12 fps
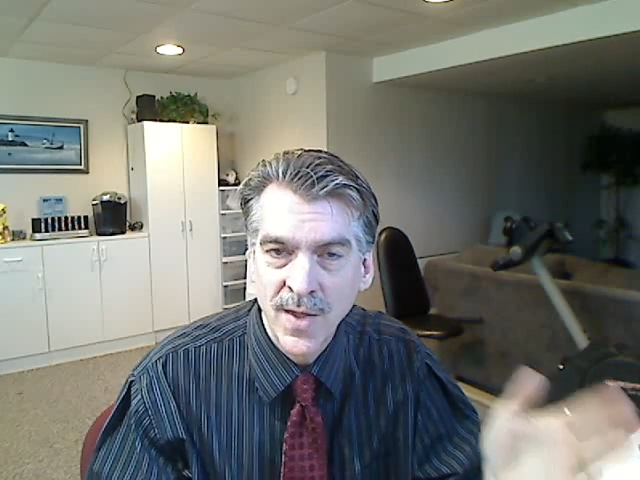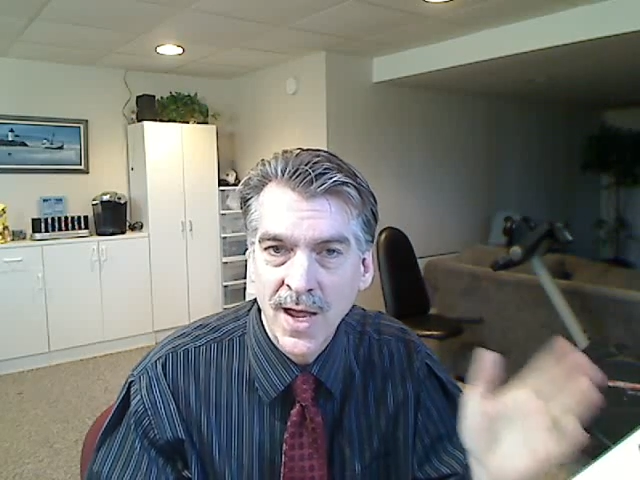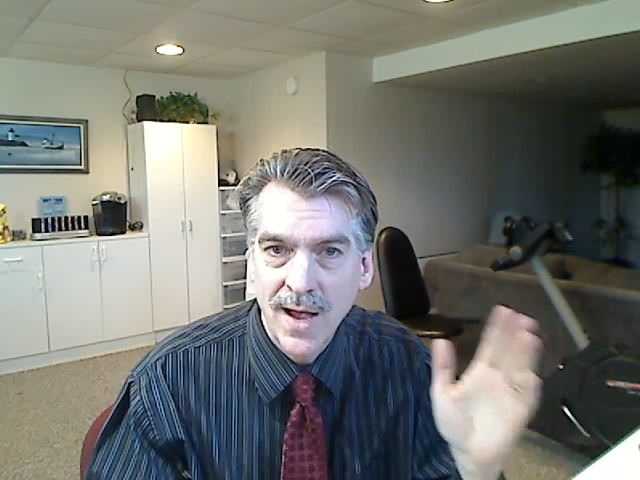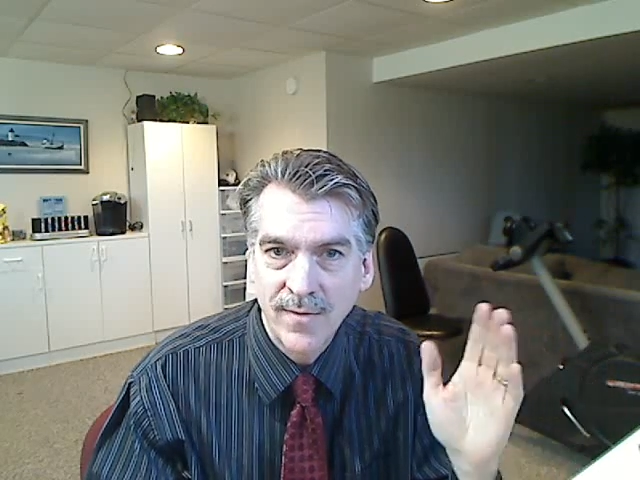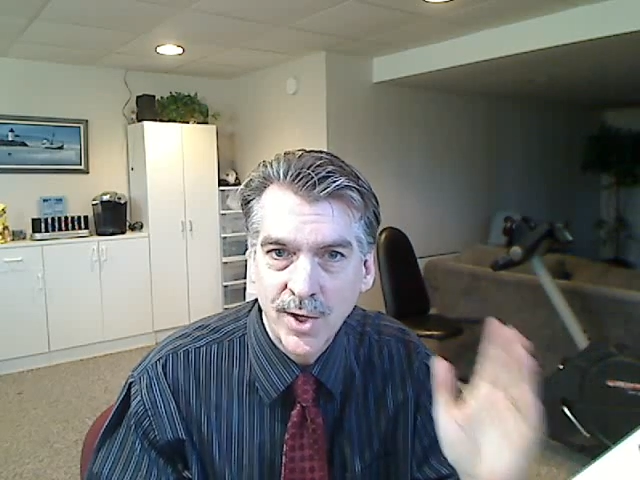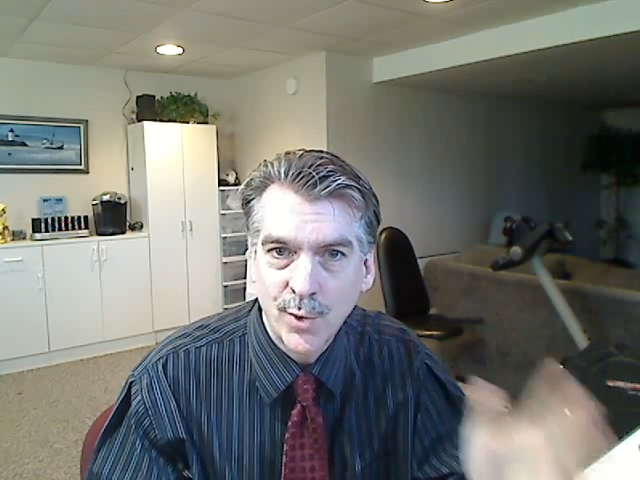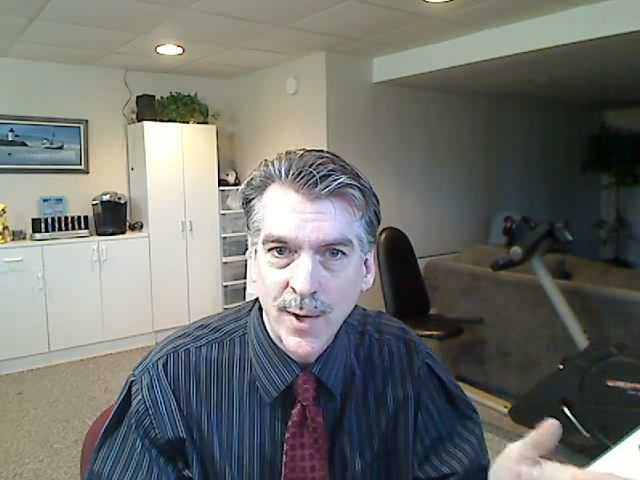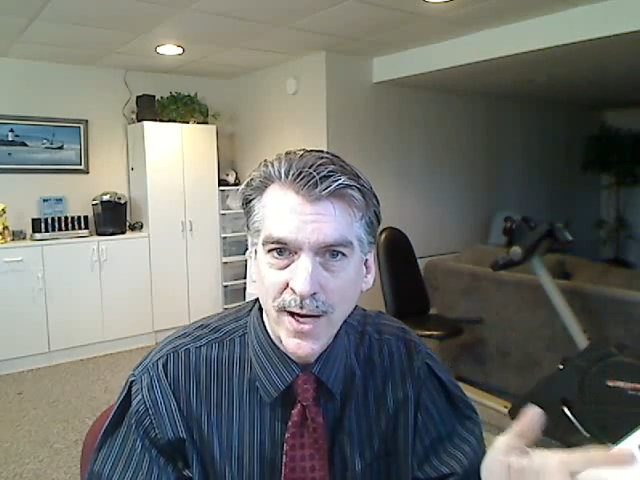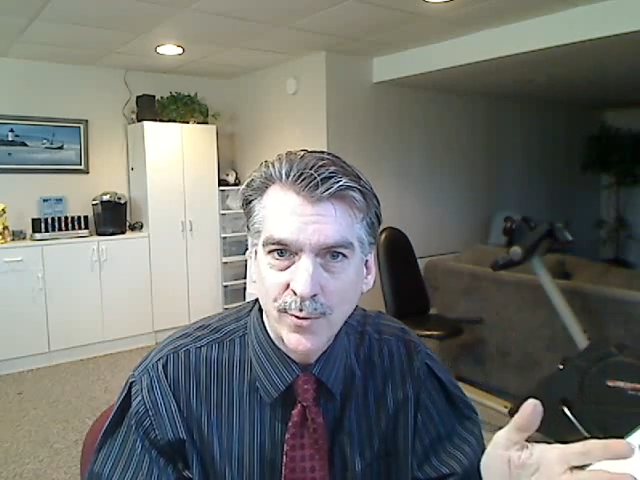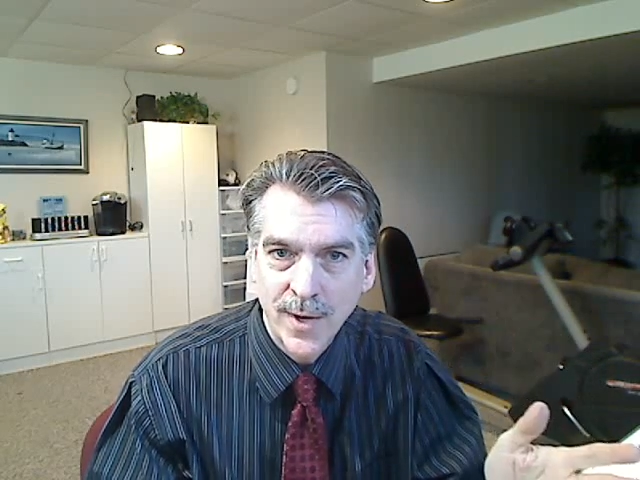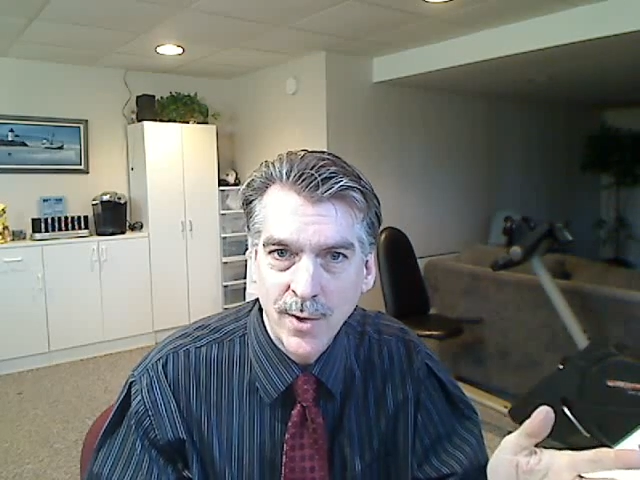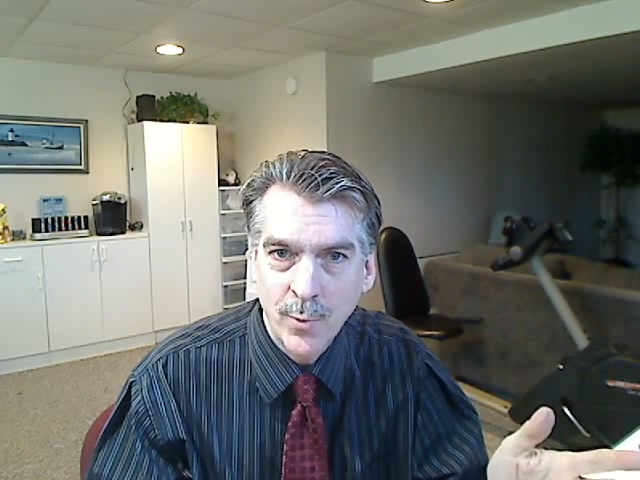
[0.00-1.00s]
Have a
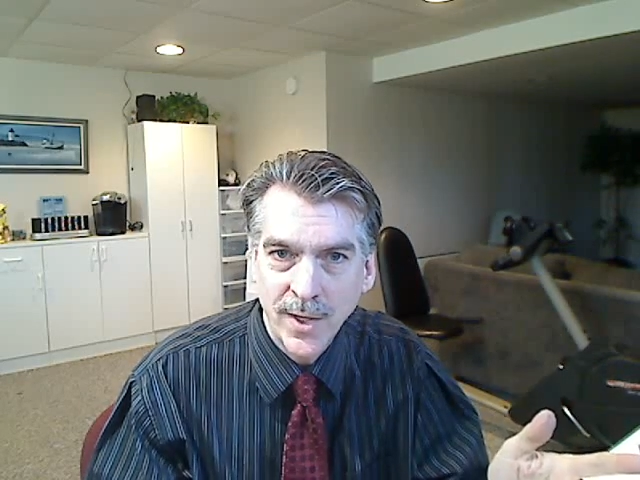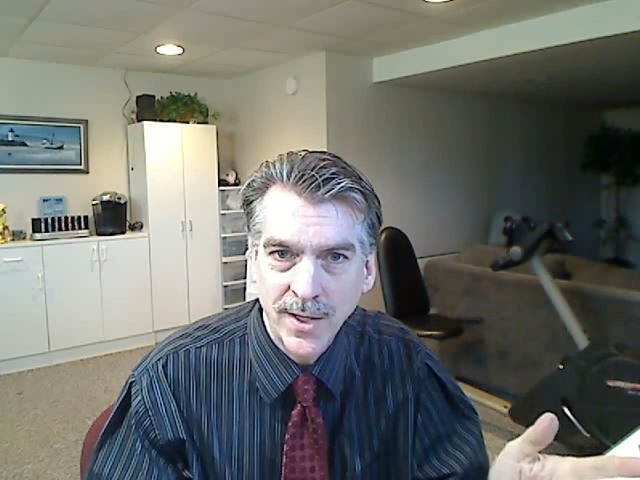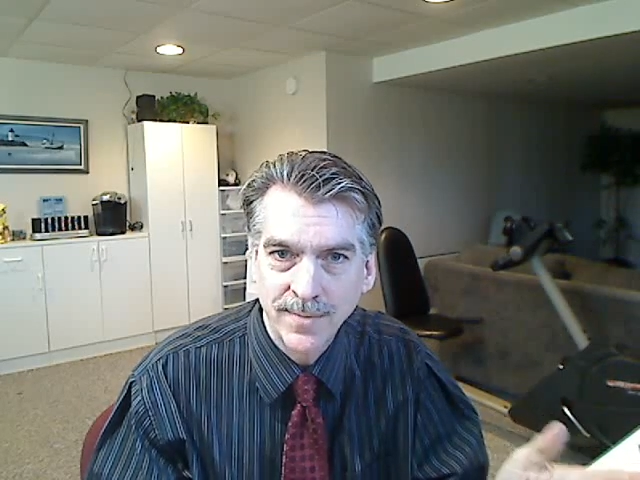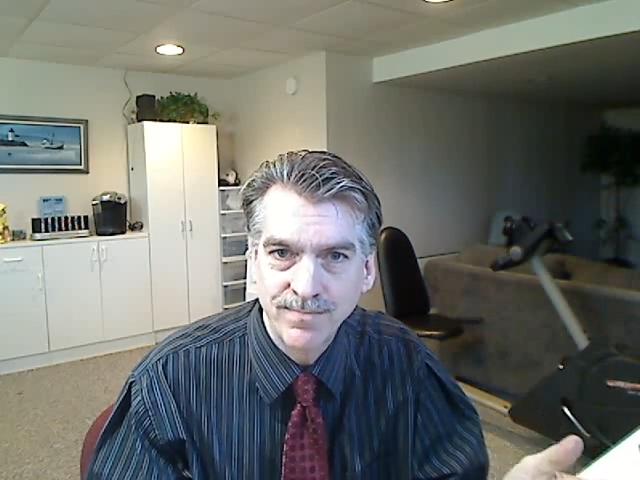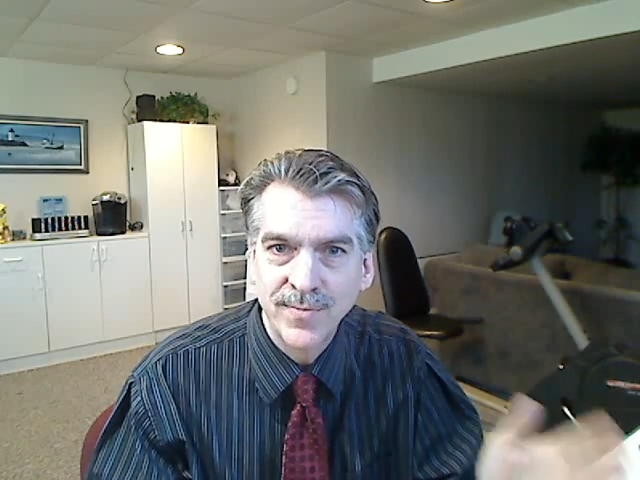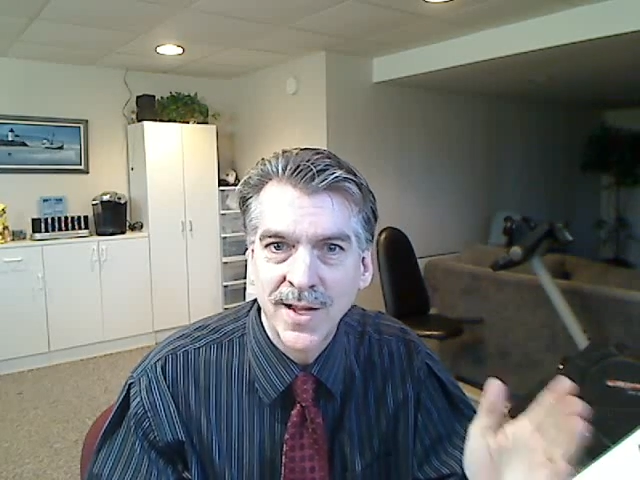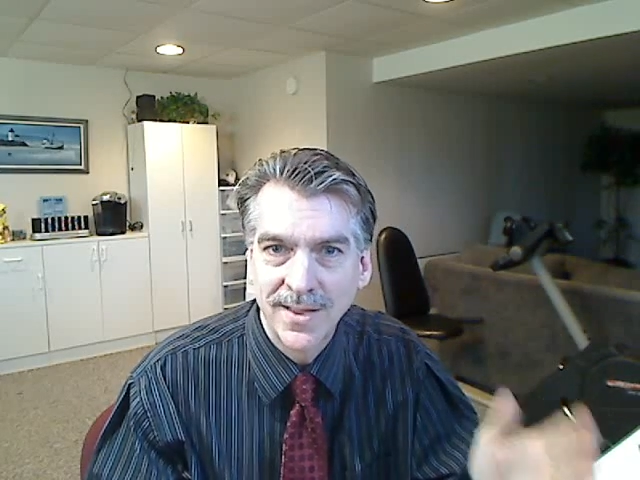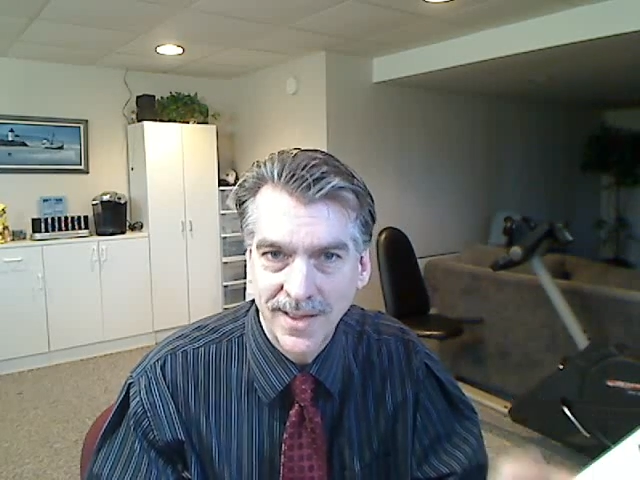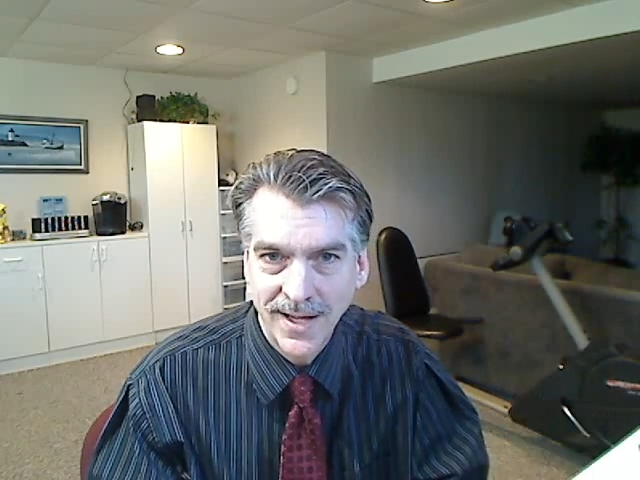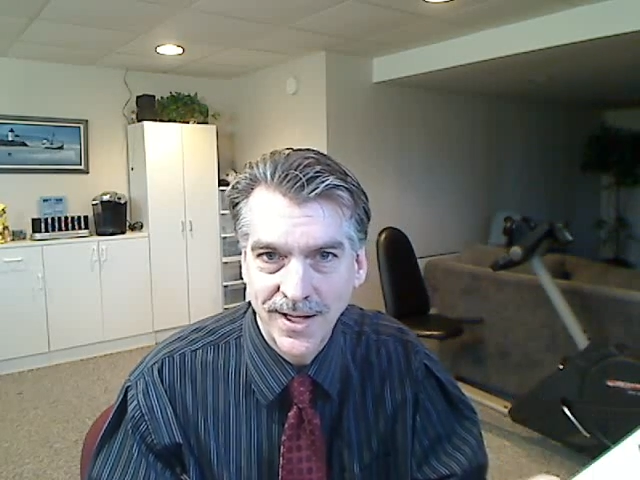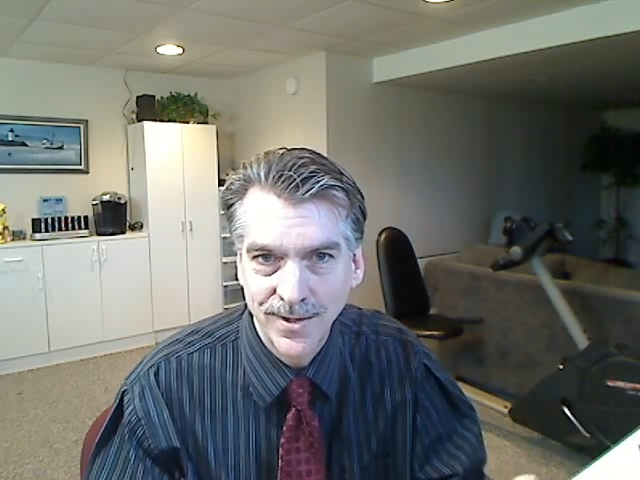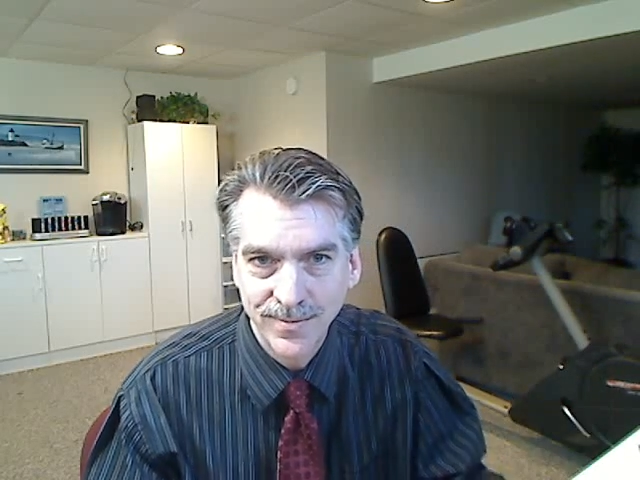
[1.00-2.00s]
great week.
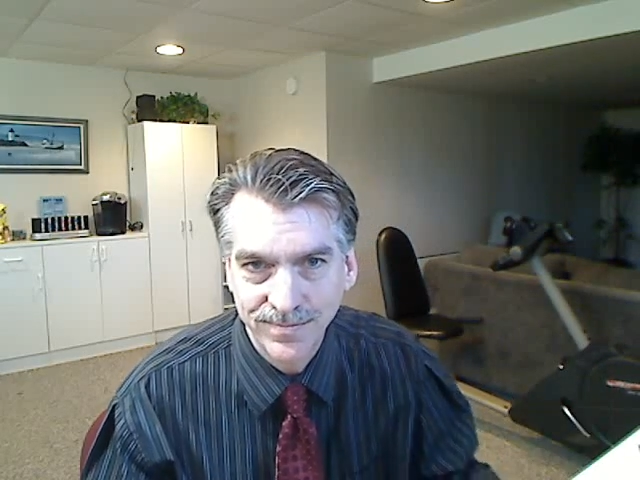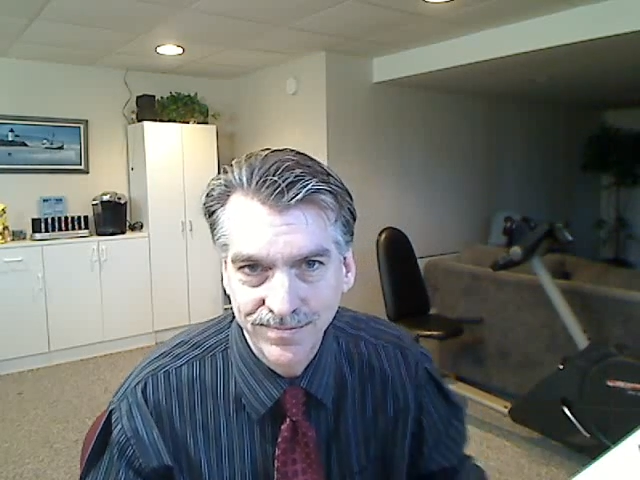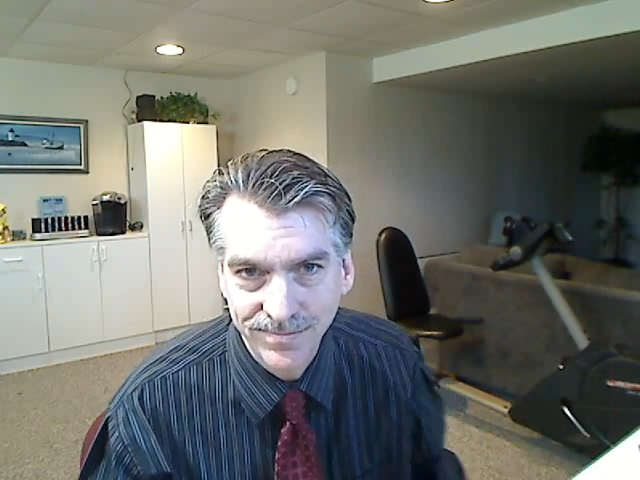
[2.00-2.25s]
Thank you.